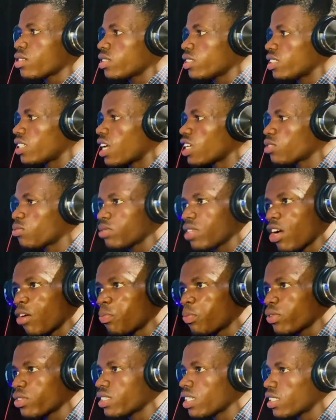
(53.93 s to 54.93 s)
That's
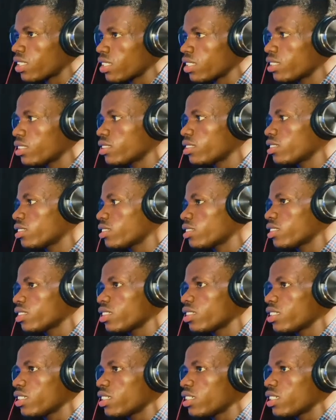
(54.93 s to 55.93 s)
without processing.
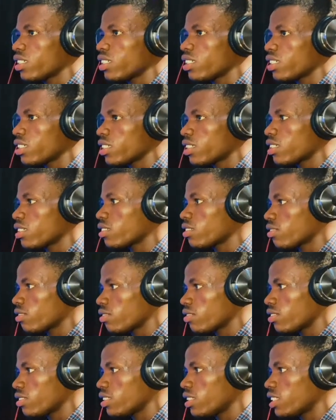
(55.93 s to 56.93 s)

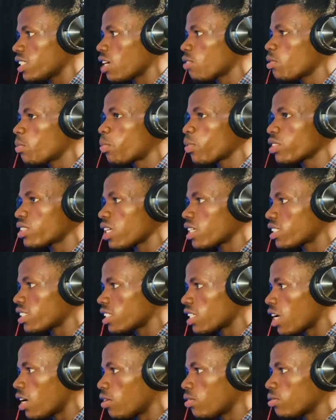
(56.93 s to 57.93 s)
Then we process
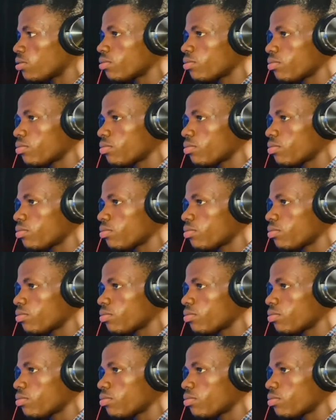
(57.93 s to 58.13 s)
it now.